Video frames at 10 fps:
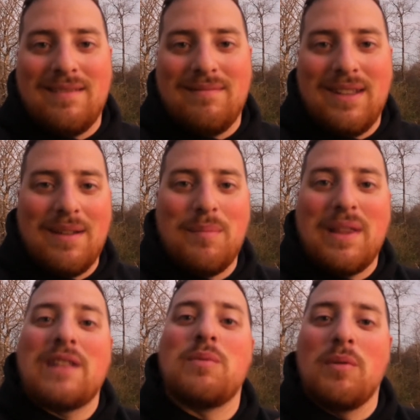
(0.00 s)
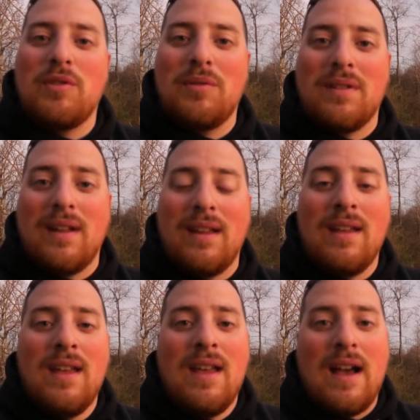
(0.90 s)
yeah, but that's what we're doing tonight.
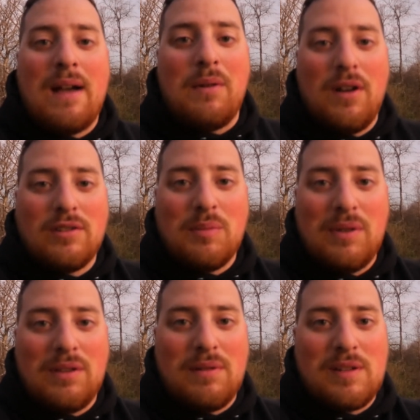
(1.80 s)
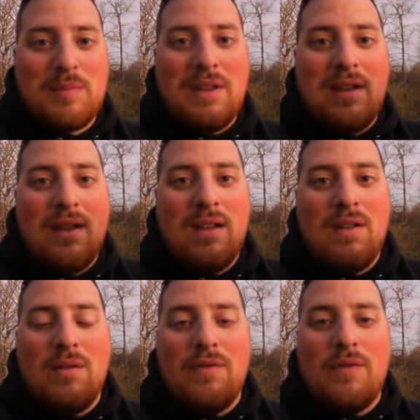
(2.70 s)
I will also put the recipe
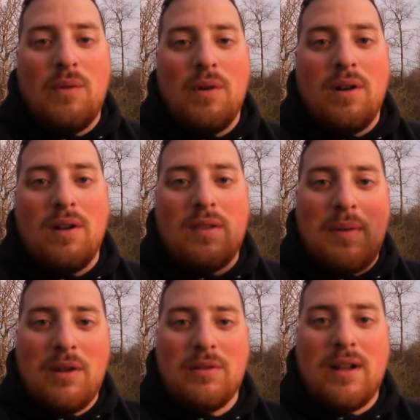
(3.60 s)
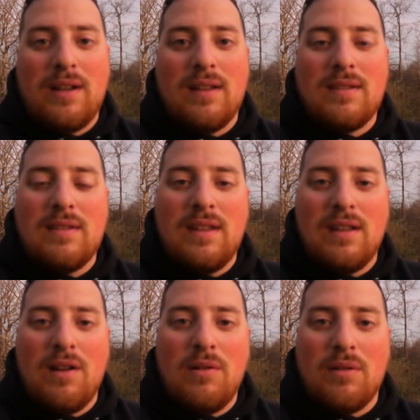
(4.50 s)
for the pickled onions.
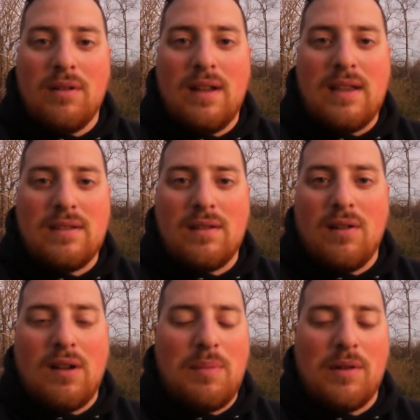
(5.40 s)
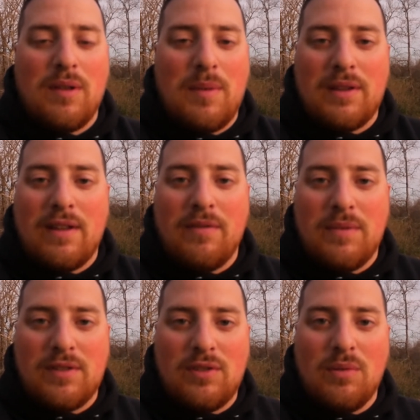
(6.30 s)
The okra is already pickled. I bought that from
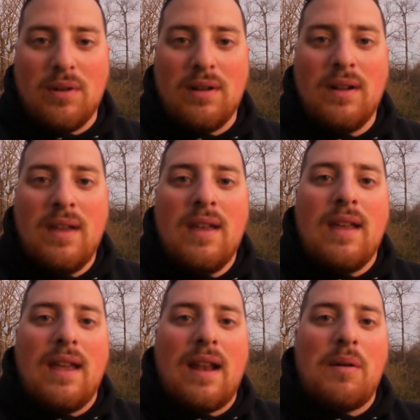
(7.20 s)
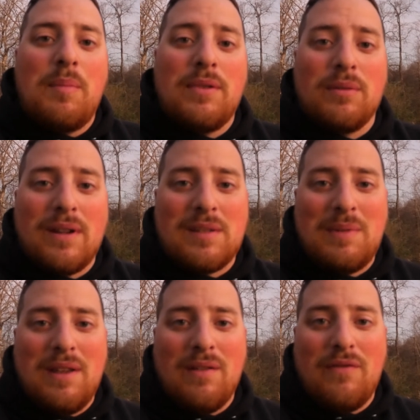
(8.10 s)
the store, and I will put the
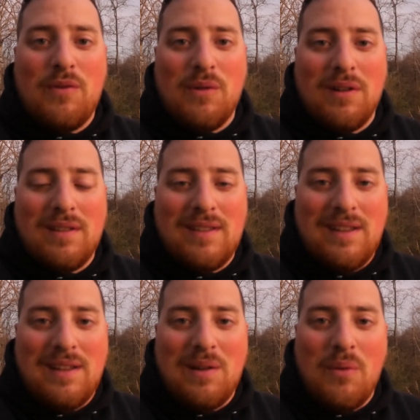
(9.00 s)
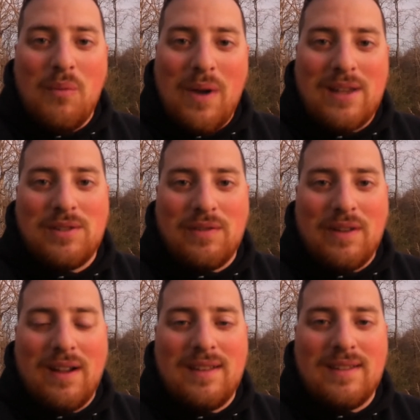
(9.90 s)
recipe for the wedge
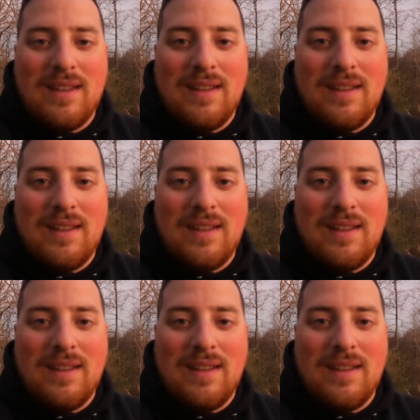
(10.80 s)
fries